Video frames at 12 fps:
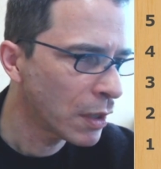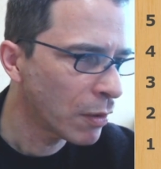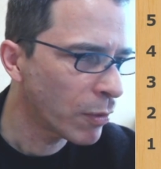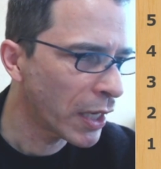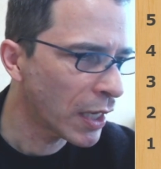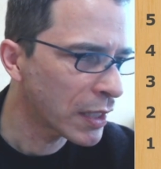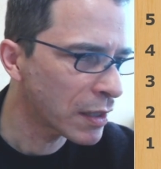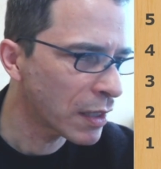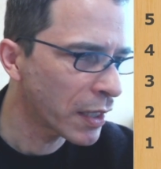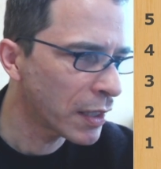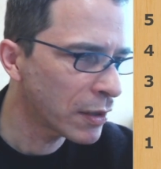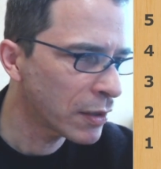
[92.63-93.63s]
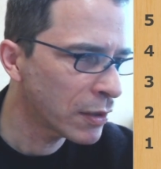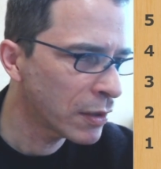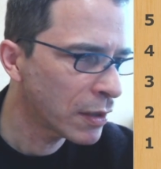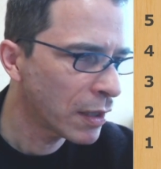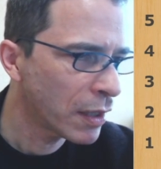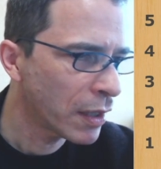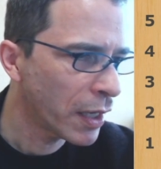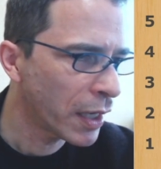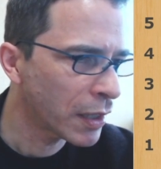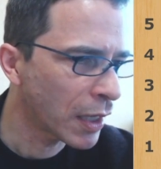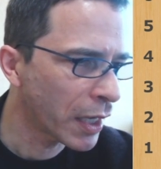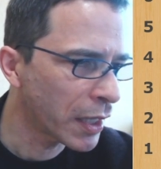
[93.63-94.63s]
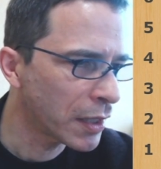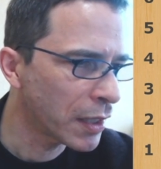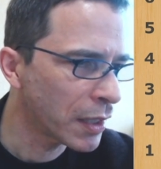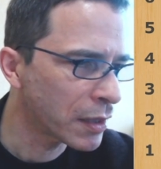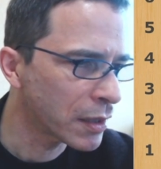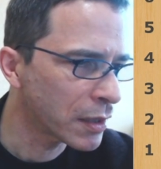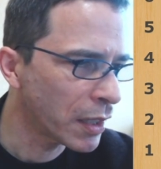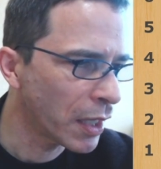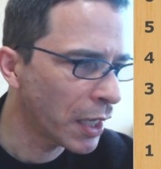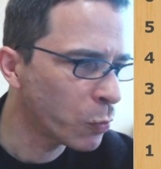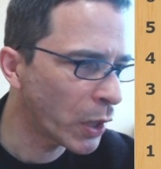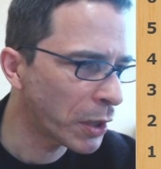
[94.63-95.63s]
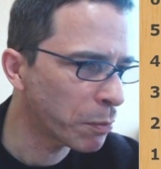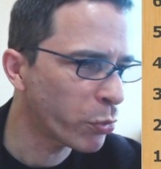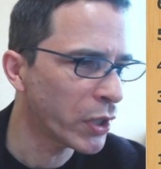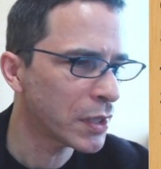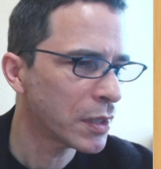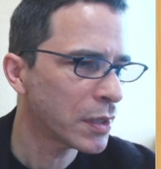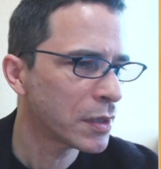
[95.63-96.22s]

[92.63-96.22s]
white has an eye here, and an eye at the N1 point.